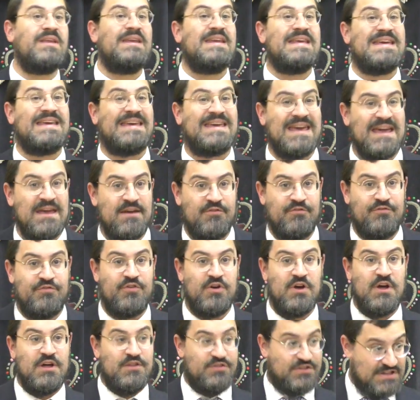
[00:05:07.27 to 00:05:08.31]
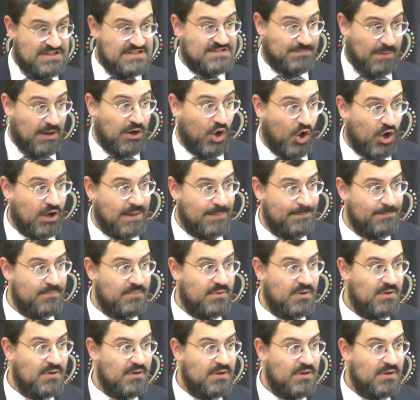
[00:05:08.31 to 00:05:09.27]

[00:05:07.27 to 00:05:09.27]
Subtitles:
did he give these malachim?